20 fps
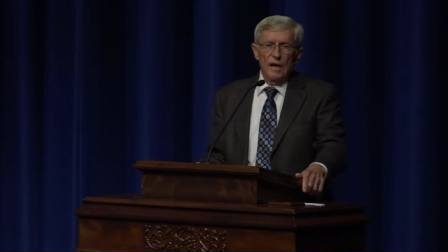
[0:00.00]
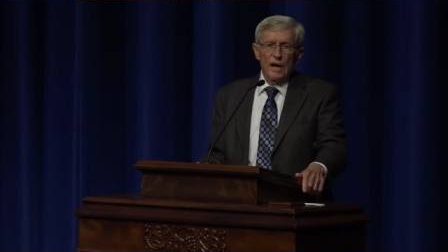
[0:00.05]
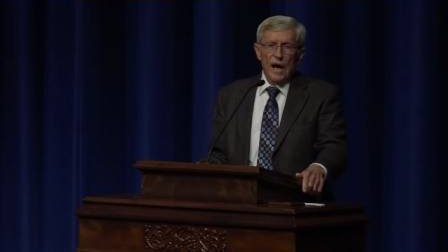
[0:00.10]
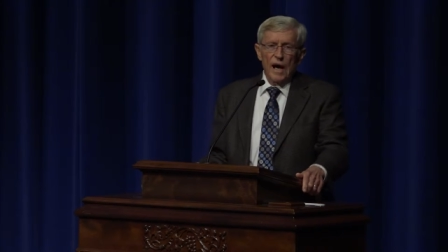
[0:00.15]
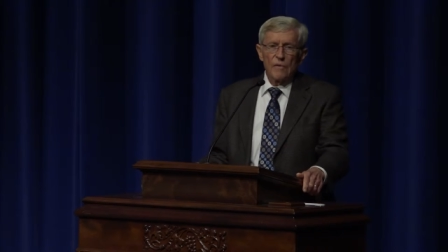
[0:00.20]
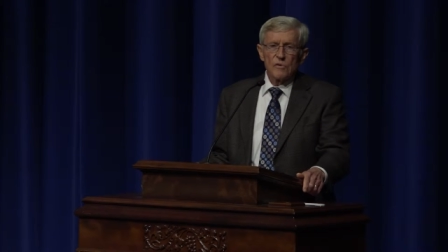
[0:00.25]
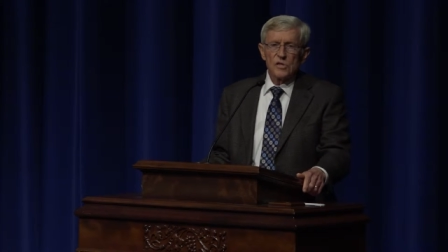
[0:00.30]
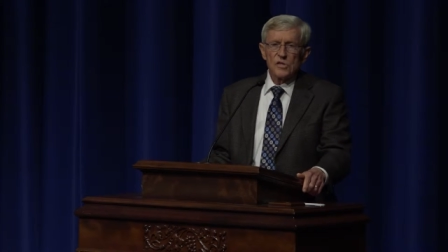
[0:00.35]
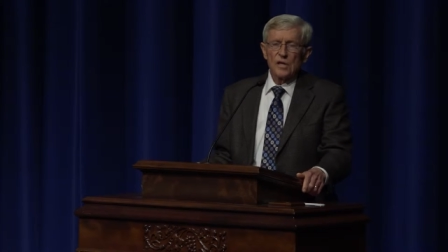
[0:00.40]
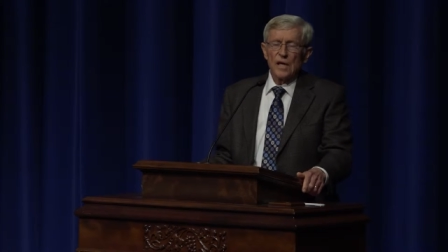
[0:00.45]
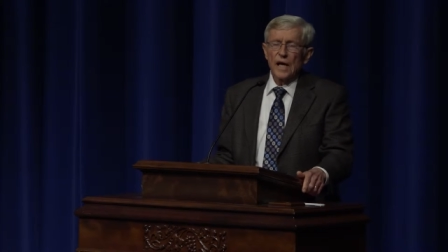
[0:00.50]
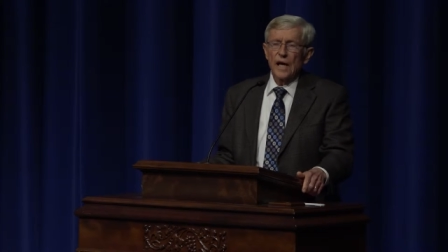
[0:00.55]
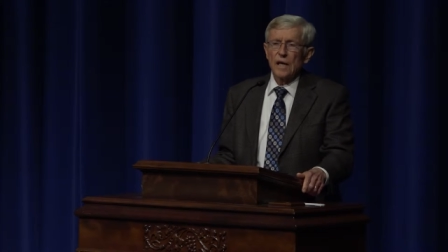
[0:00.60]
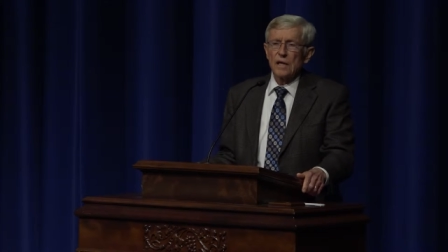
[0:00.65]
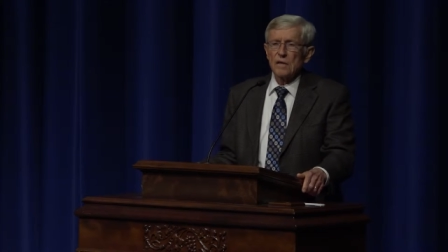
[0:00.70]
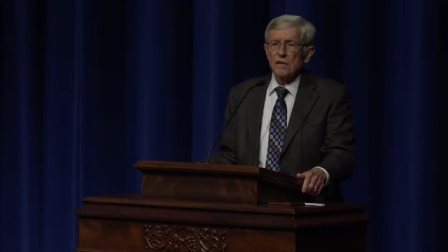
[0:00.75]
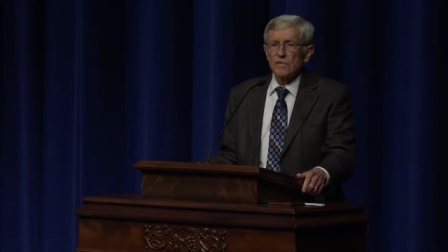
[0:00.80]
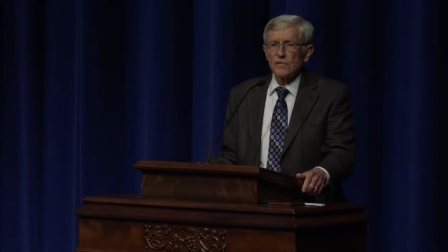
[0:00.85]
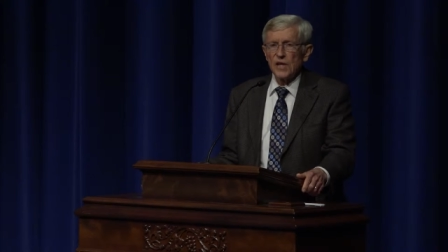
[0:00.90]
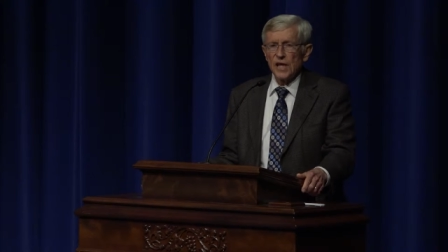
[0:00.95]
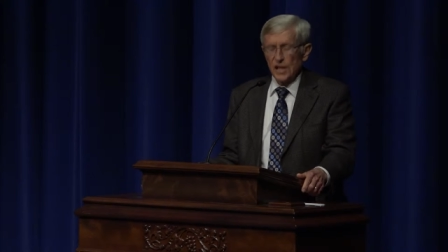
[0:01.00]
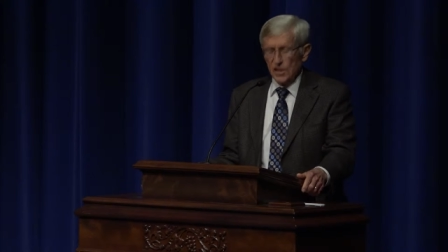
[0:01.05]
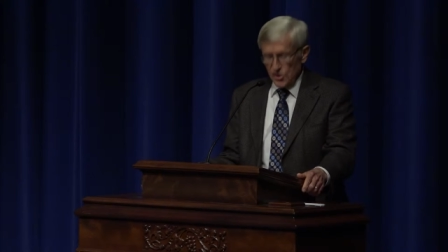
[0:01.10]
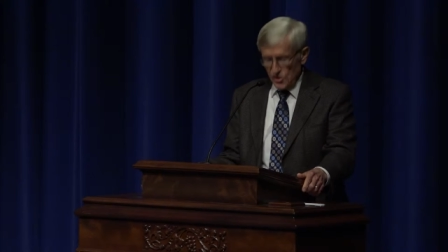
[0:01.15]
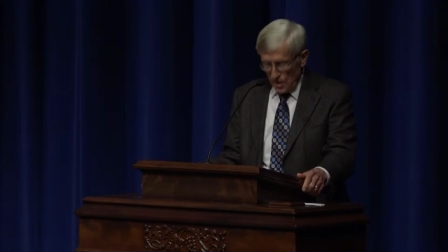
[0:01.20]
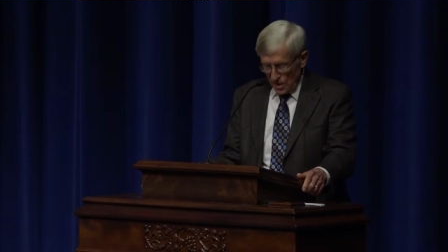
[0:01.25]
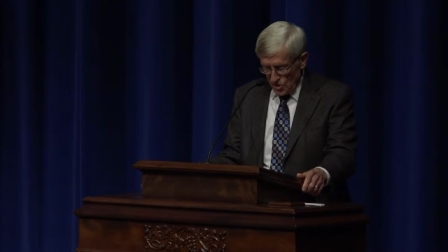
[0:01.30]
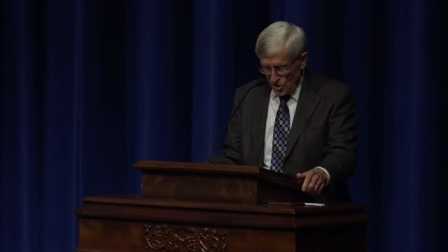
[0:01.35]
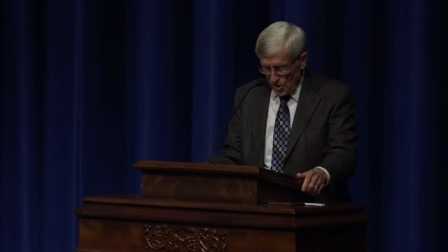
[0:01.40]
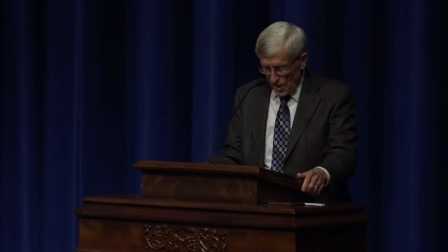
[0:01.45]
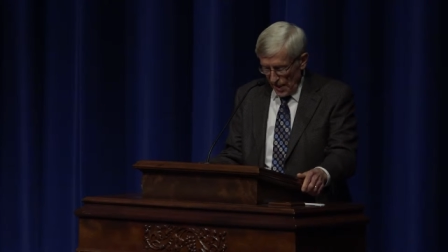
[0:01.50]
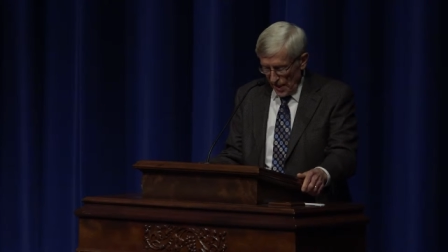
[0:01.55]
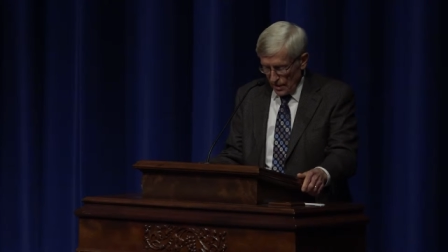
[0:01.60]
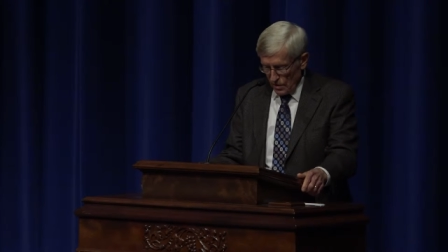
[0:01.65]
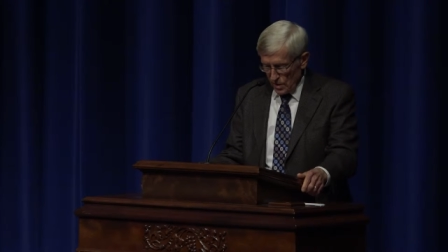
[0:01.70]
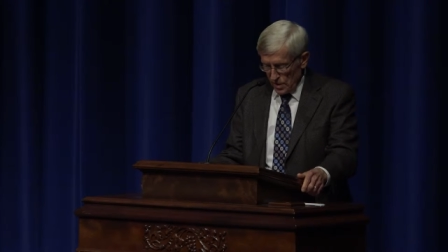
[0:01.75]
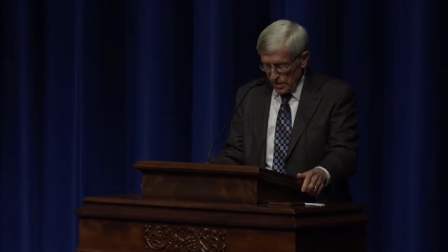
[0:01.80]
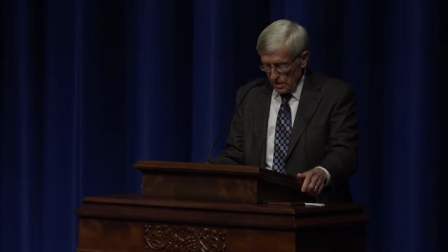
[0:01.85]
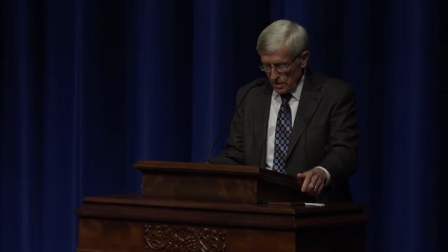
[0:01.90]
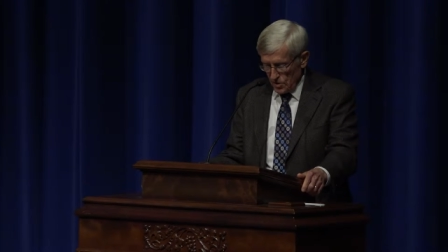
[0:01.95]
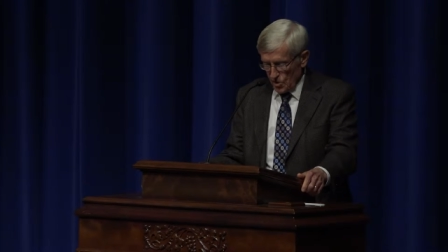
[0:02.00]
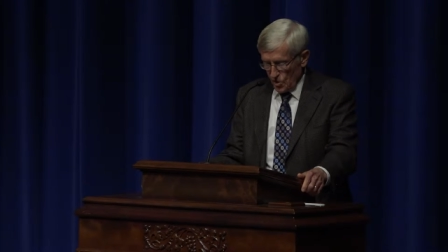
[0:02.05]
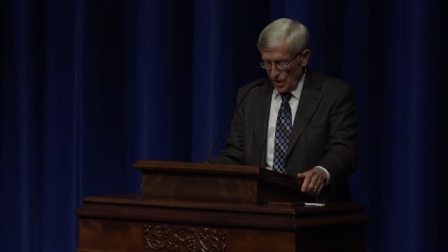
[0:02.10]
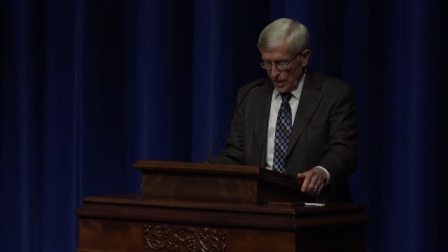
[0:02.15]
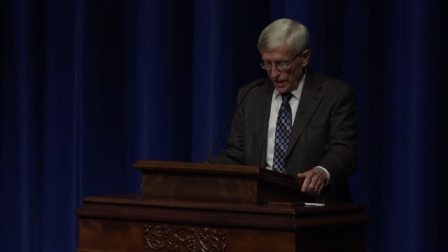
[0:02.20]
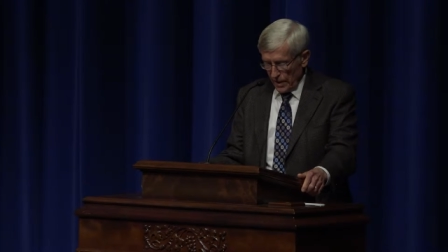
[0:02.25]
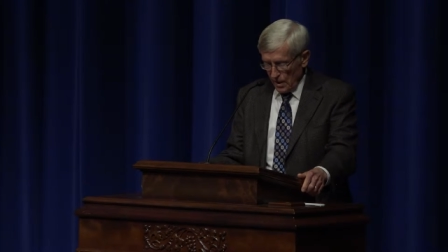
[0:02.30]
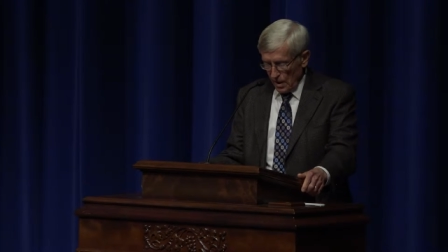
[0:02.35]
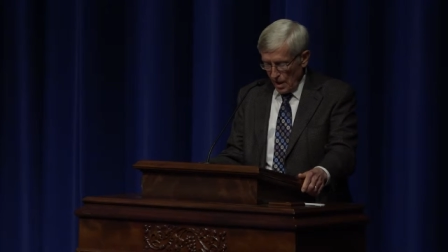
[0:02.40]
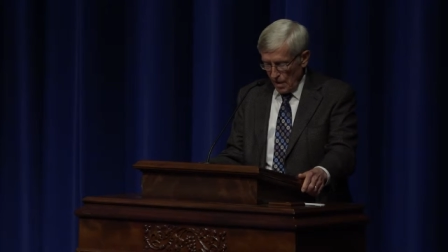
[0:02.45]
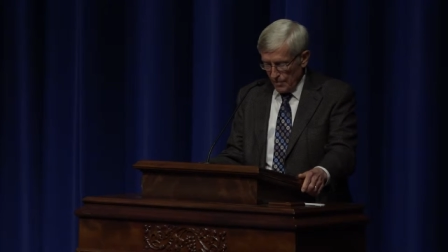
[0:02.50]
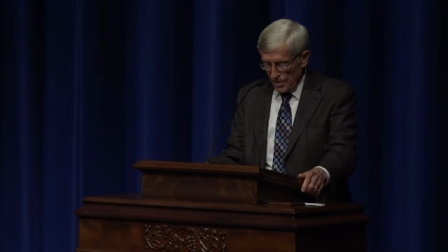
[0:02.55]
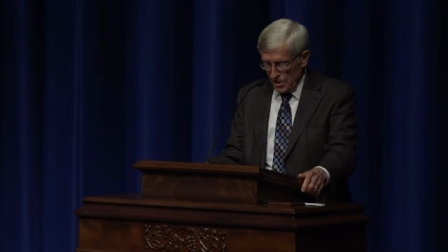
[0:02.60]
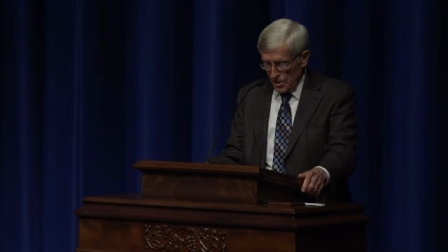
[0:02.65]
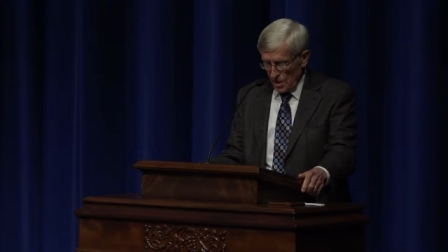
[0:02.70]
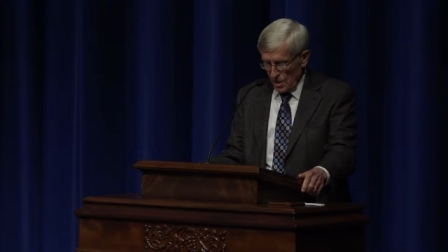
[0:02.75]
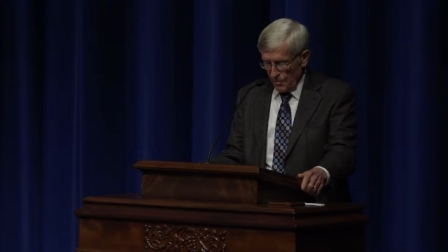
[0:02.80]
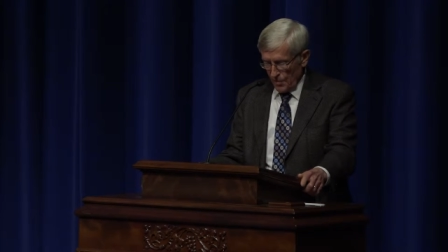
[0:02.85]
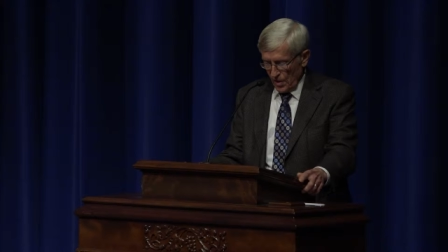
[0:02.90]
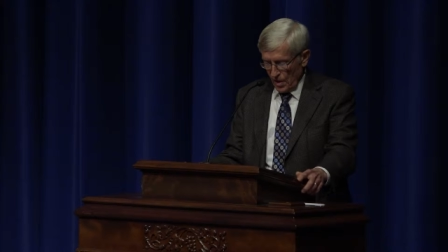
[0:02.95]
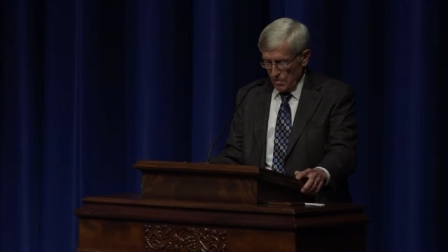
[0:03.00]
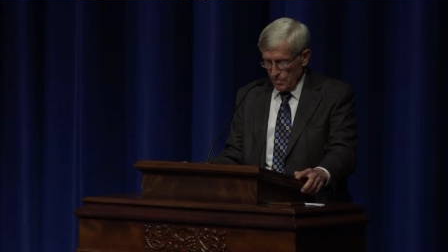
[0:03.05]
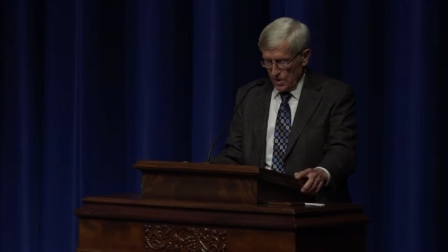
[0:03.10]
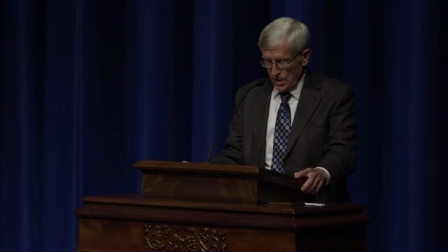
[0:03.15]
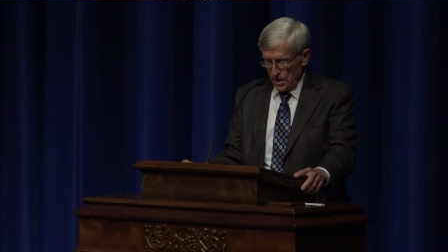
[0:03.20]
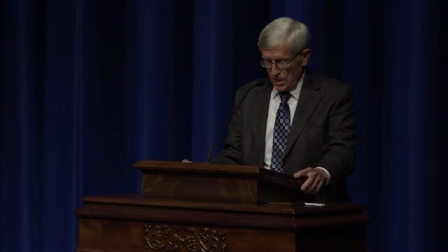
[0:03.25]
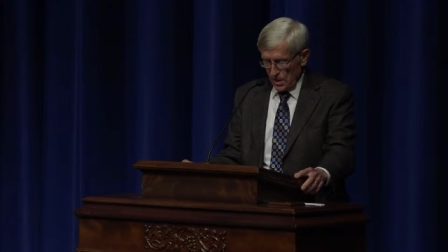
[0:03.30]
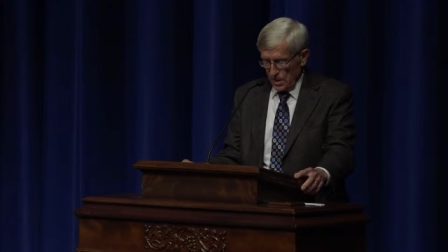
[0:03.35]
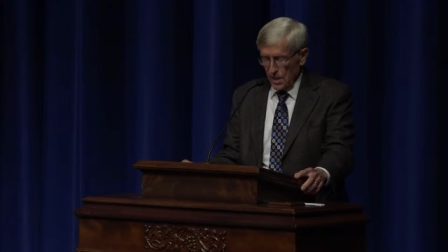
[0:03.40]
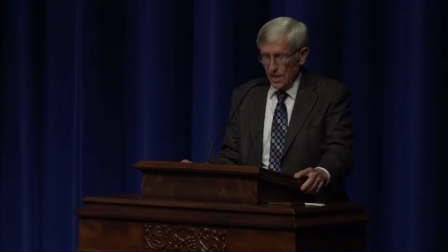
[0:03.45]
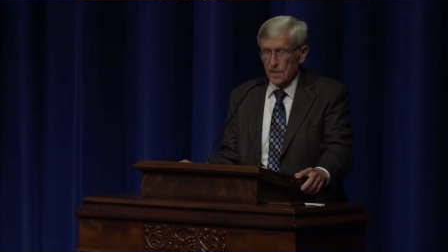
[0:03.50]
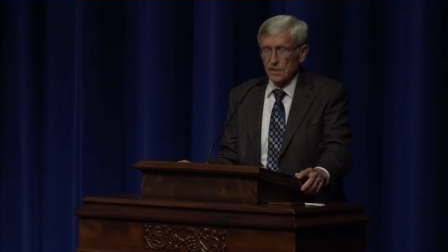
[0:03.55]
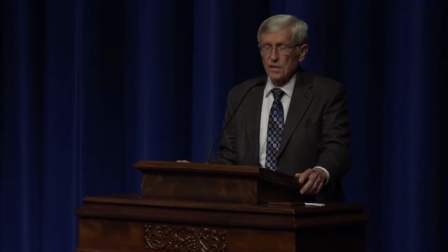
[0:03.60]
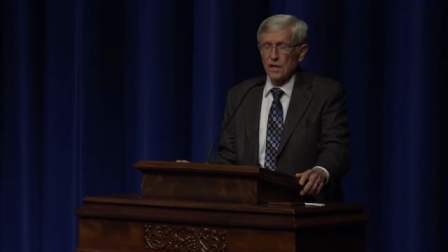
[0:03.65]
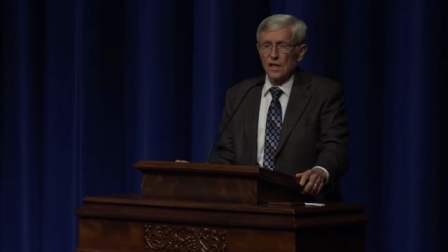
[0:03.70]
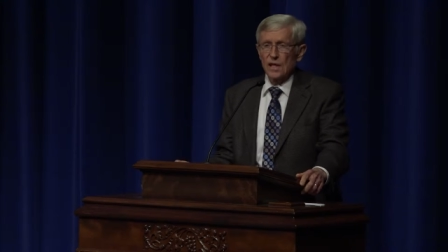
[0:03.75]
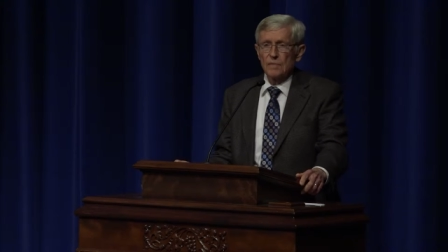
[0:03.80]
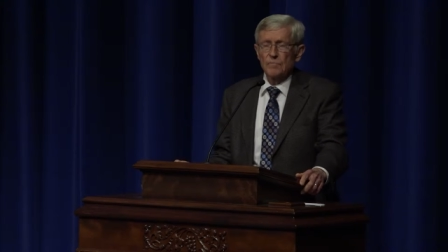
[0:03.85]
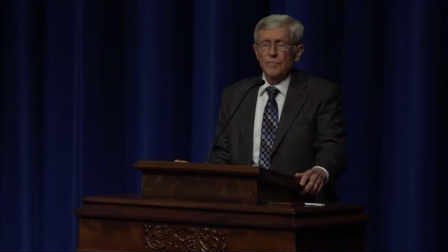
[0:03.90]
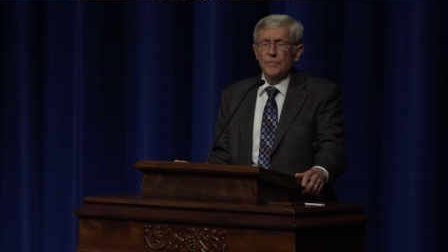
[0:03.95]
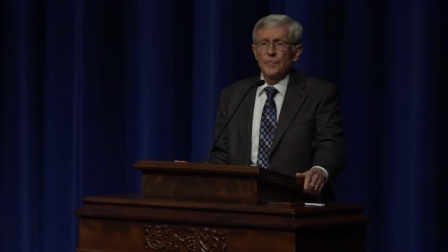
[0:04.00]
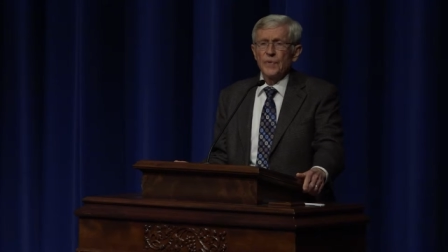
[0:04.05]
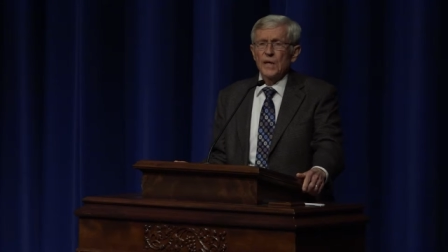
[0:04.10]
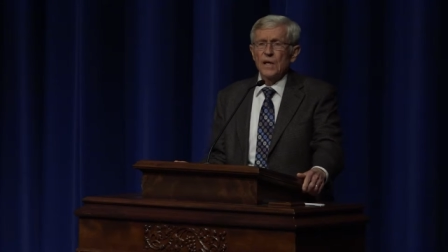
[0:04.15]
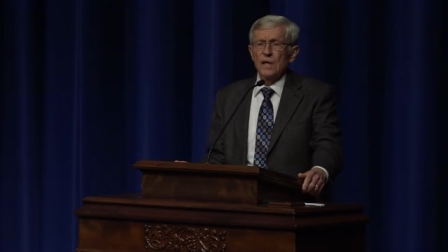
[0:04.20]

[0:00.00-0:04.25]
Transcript: I was the head of the Extension Agricultural Economics Department at that time,